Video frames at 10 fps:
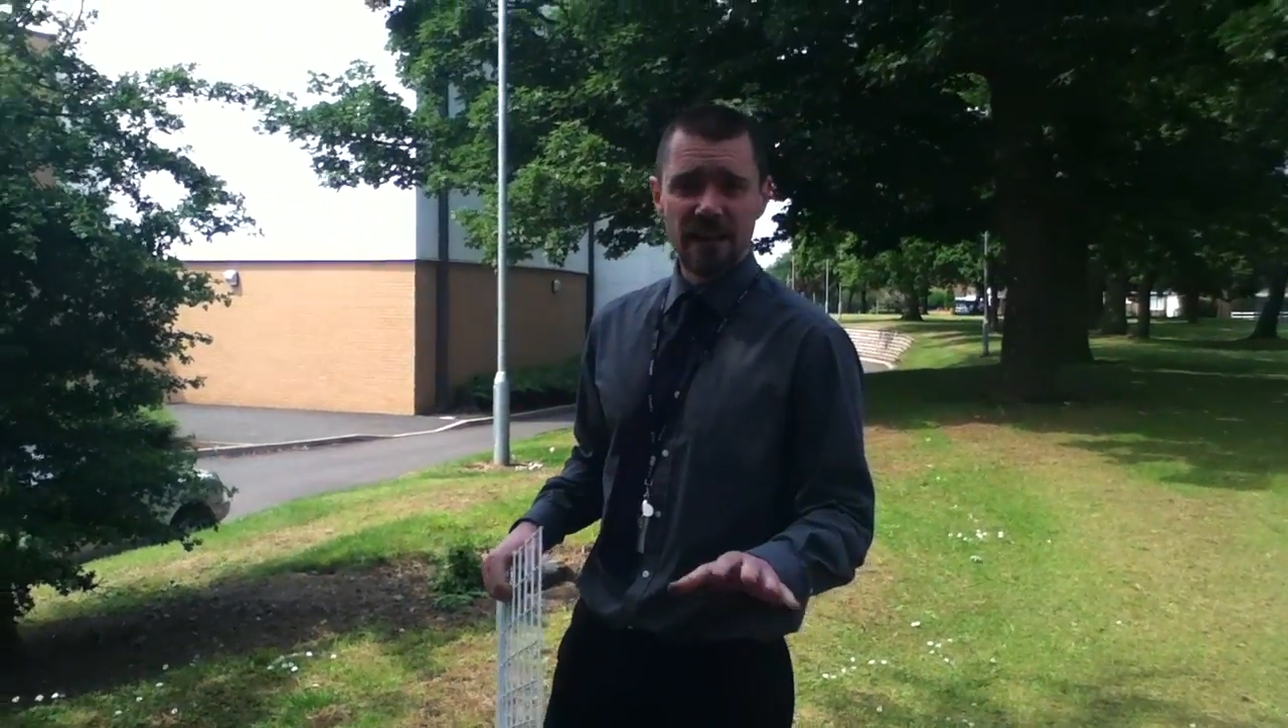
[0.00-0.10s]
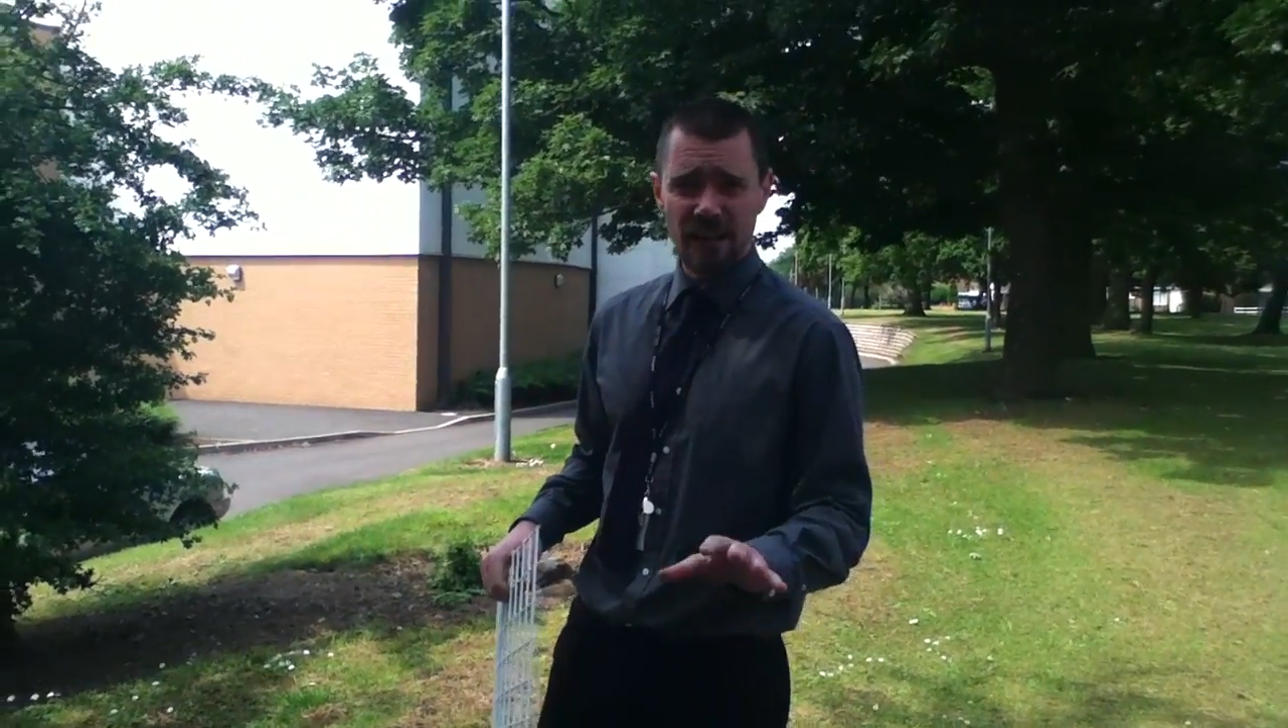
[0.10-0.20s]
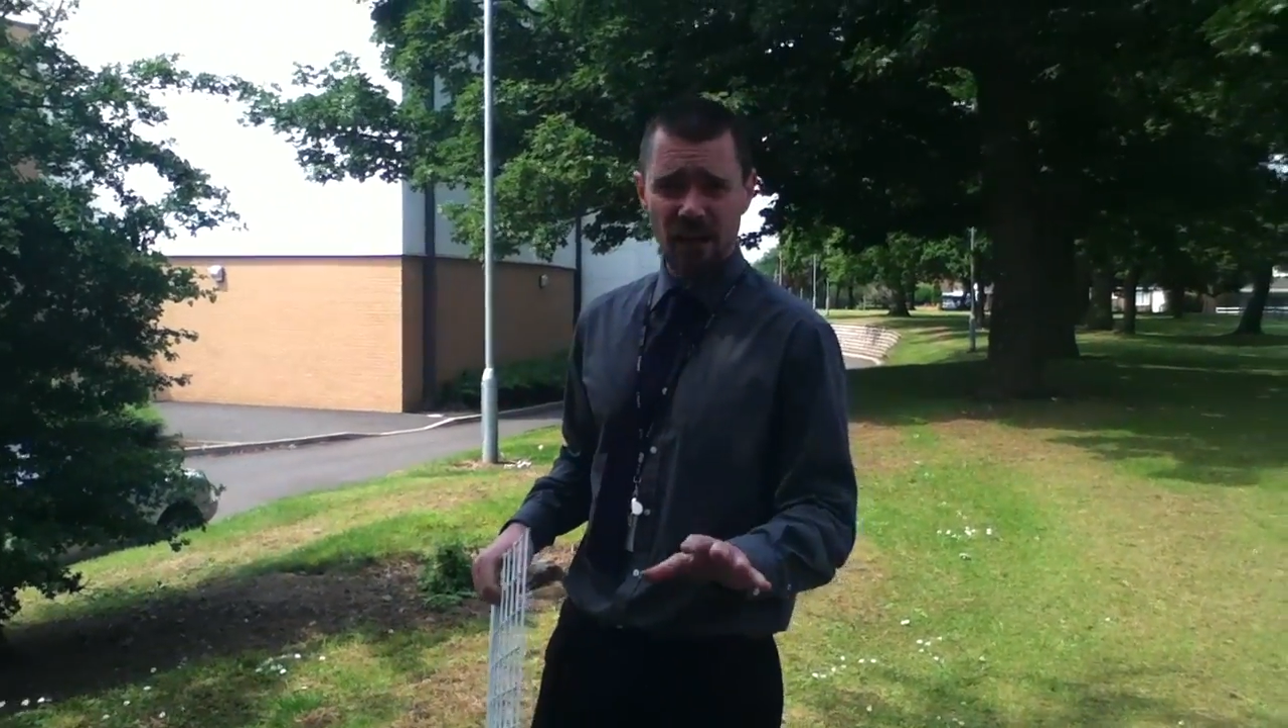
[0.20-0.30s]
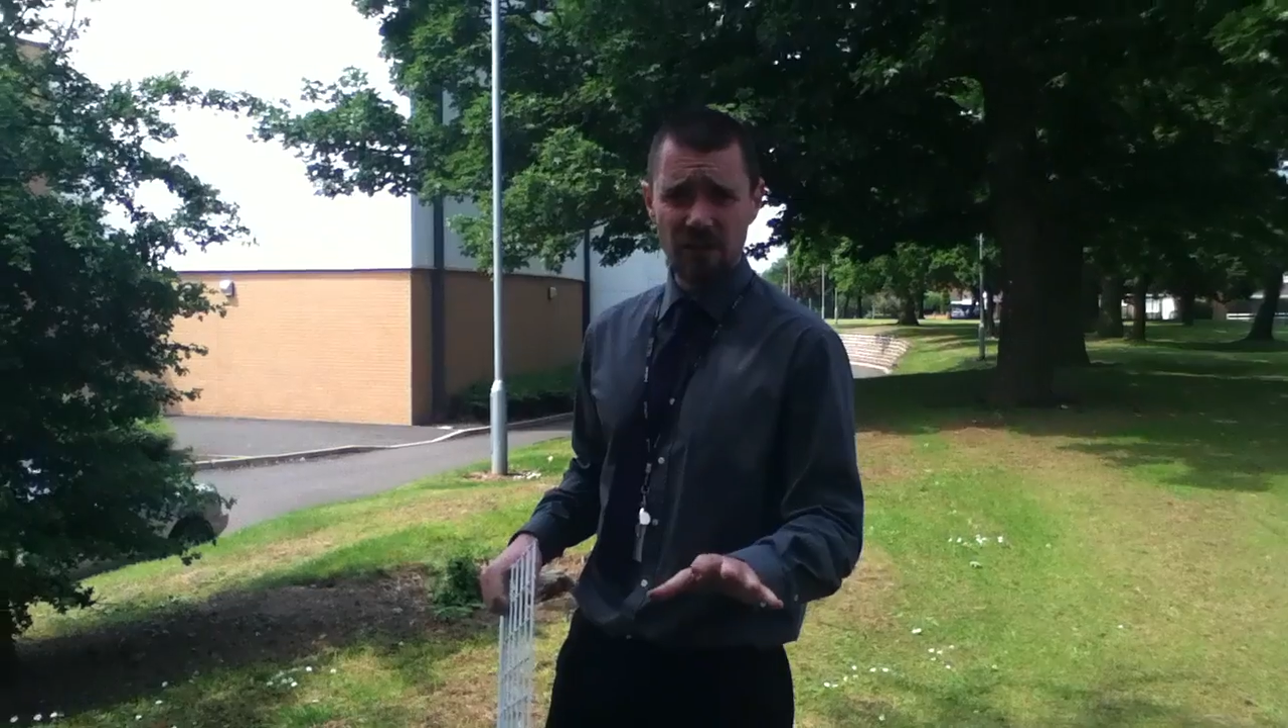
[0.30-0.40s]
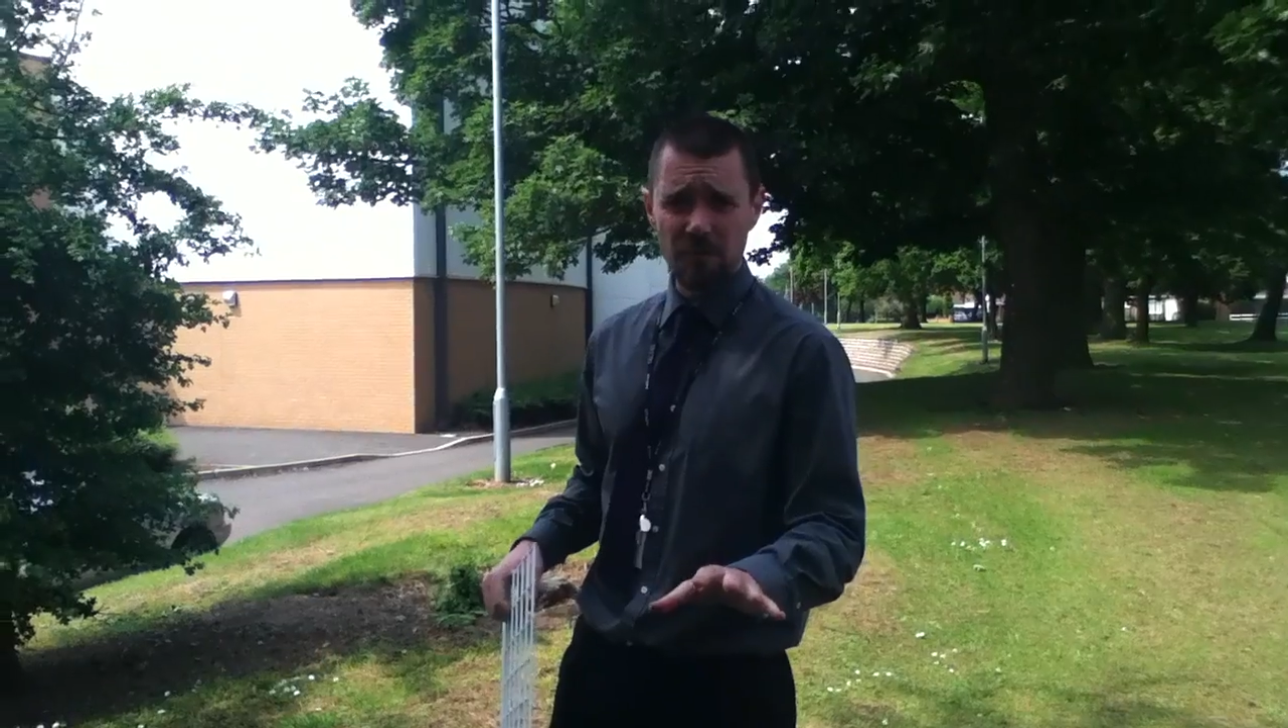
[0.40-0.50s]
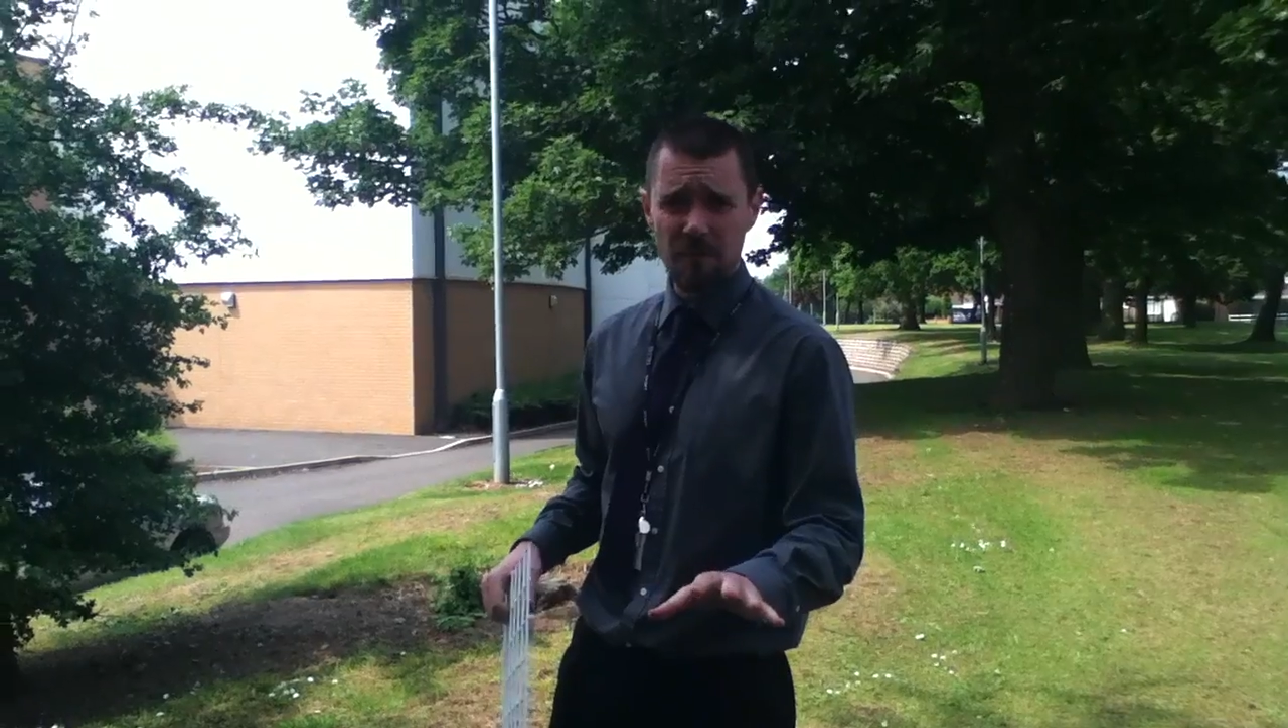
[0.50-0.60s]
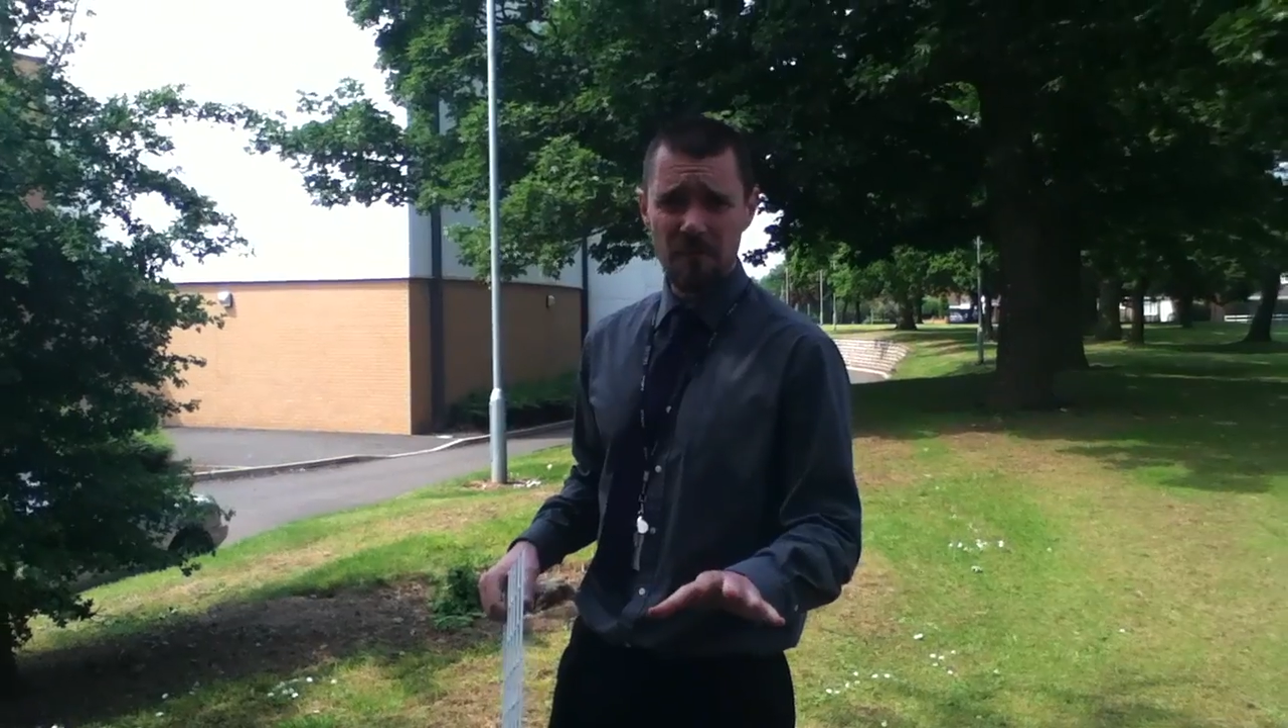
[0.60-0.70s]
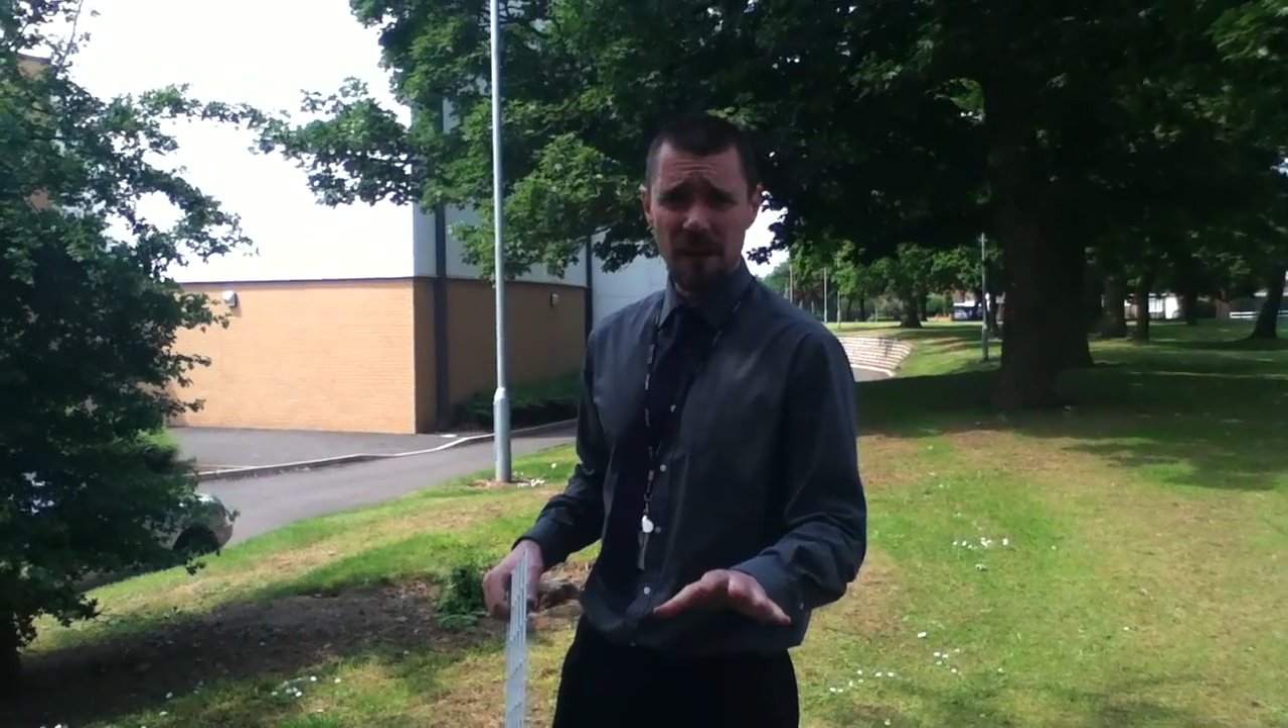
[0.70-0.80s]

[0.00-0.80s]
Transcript: you're going to be